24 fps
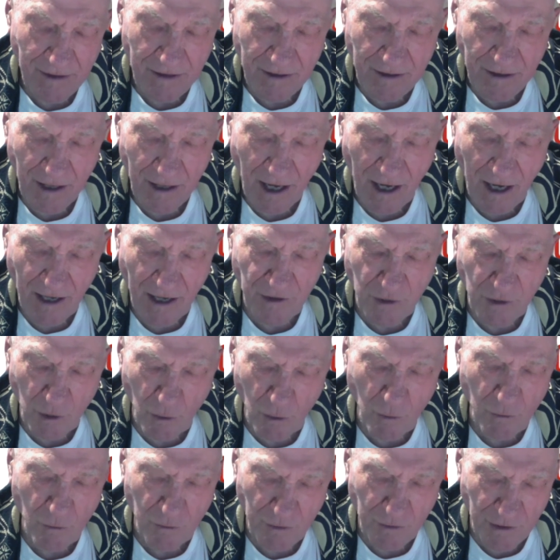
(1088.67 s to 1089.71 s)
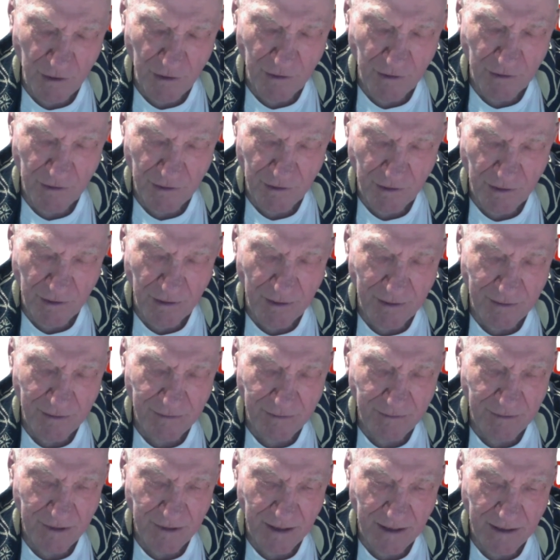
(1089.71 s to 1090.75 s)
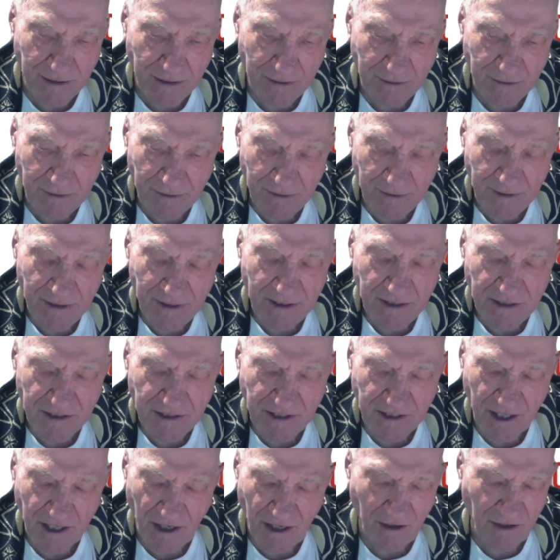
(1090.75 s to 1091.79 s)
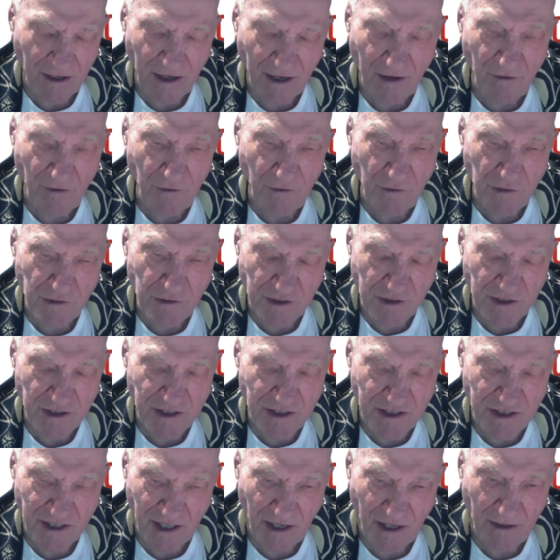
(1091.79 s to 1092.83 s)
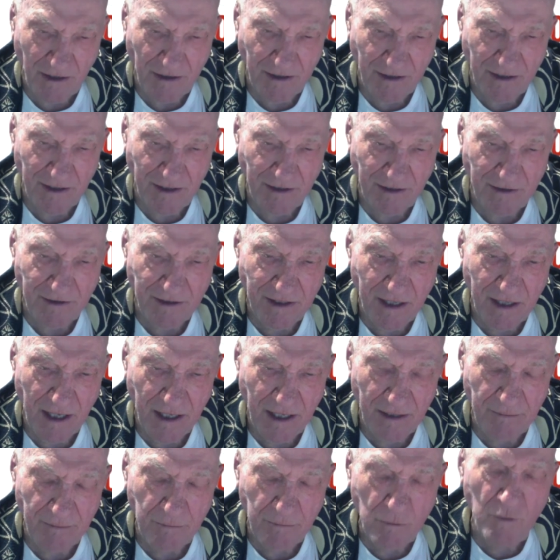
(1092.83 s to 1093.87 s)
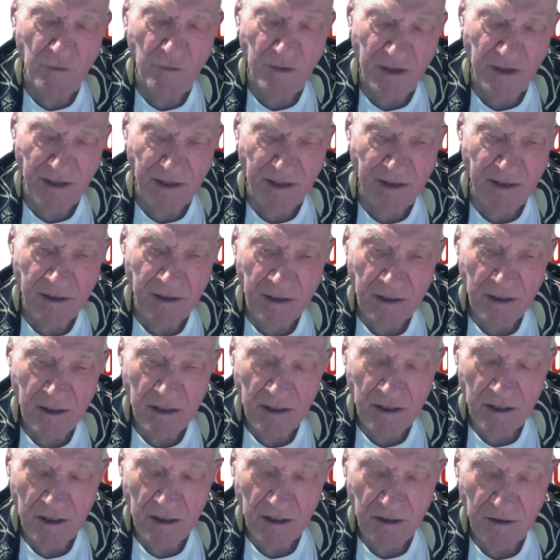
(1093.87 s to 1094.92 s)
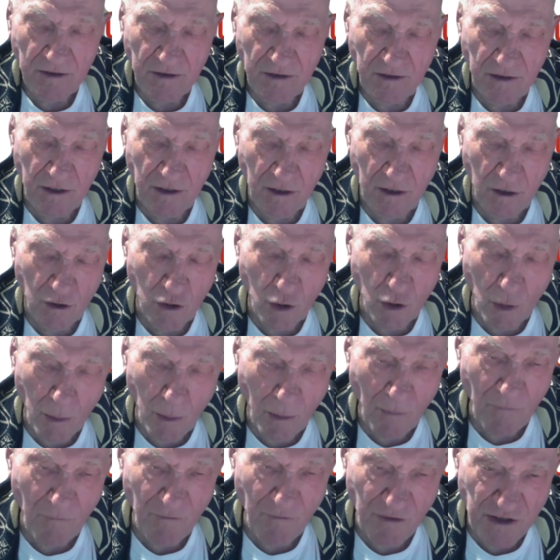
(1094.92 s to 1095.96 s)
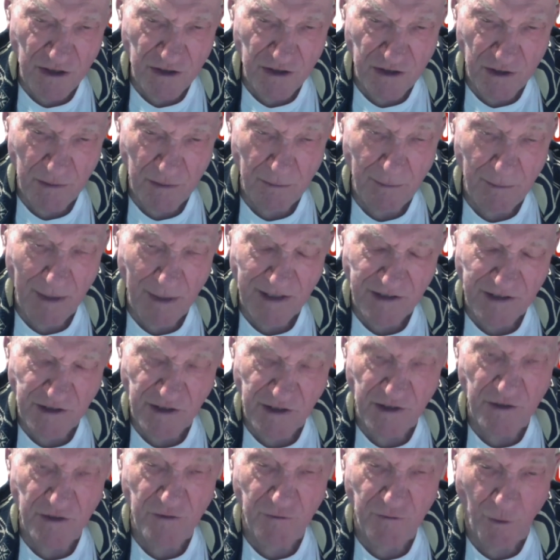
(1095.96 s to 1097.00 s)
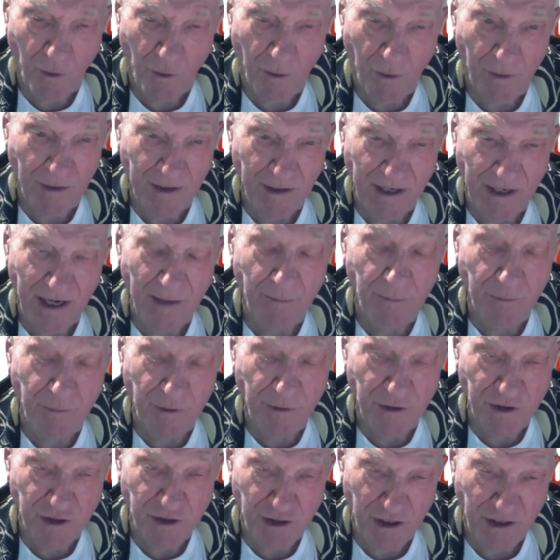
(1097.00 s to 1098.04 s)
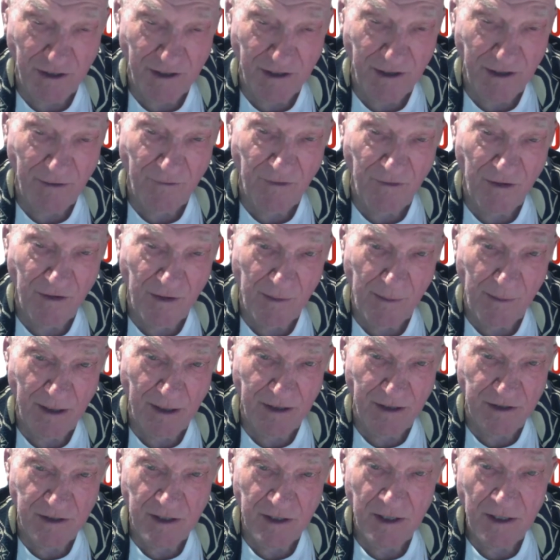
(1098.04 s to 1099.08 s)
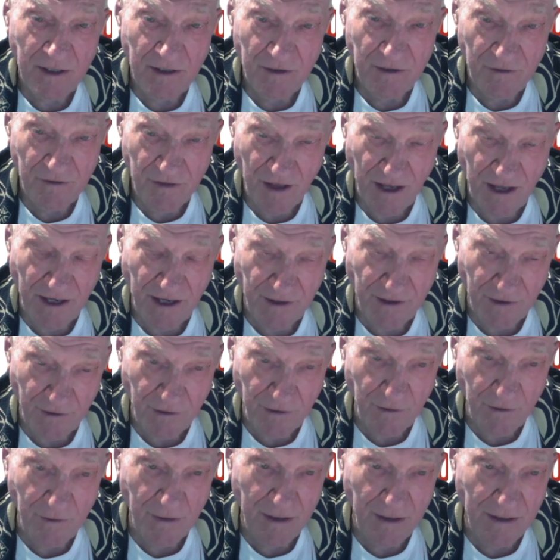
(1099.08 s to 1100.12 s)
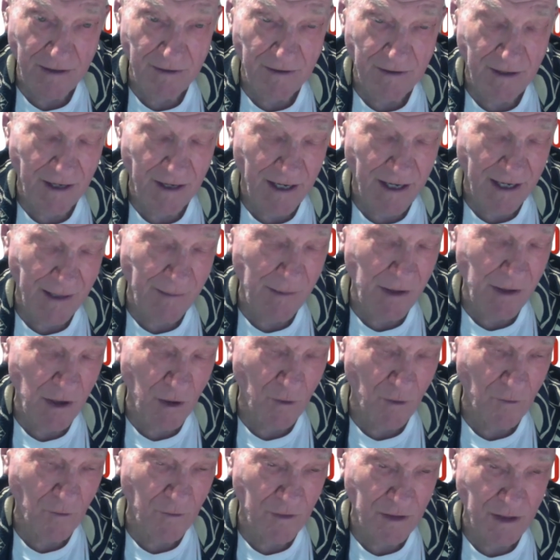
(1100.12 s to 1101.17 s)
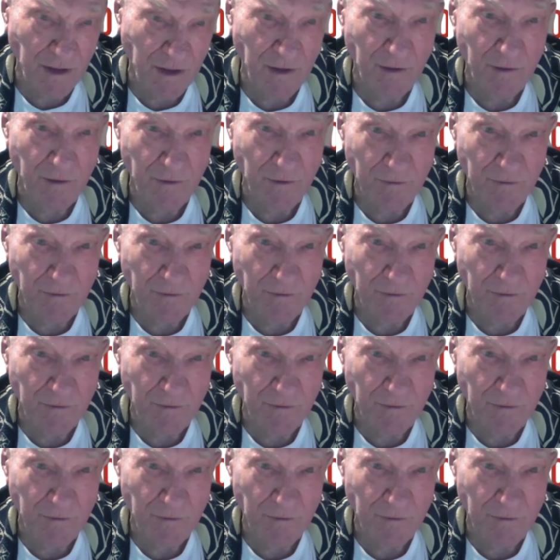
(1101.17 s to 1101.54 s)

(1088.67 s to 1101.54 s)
I know you're you uh, telling others and selling and, and moving the global vision message forward. I appreciate that very much. Thank you. And Amy, over to you.